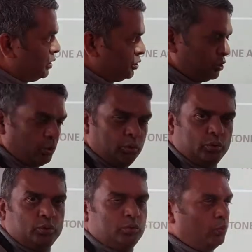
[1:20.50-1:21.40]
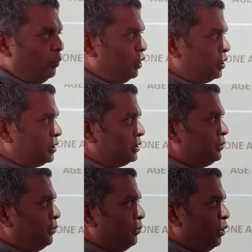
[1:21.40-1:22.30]
Stone,
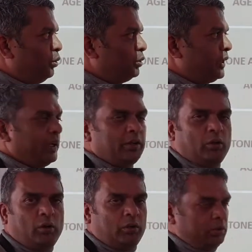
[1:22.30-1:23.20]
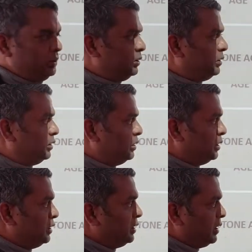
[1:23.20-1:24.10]
wood, bone and horn.
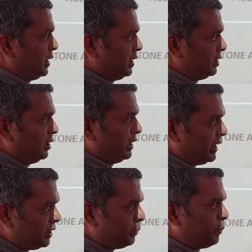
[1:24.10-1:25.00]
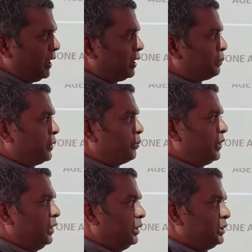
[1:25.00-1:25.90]
In the later part, people
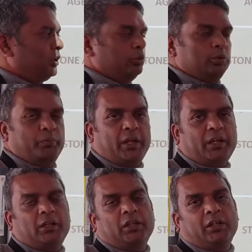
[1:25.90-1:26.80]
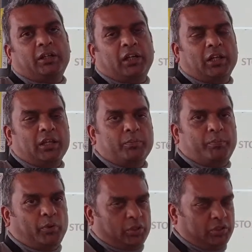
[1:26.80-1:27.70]
learned how to make clay
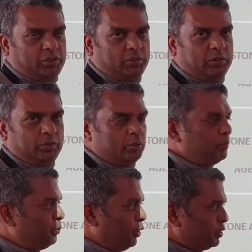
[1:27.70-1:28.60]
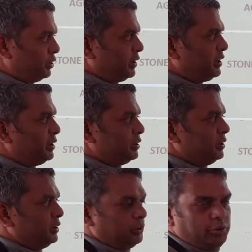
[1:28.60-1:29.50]
pots. So pottery
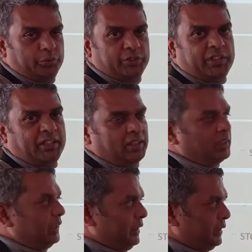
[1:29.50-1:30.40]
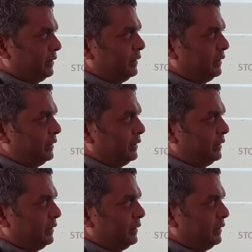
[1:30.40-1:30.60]
using clay.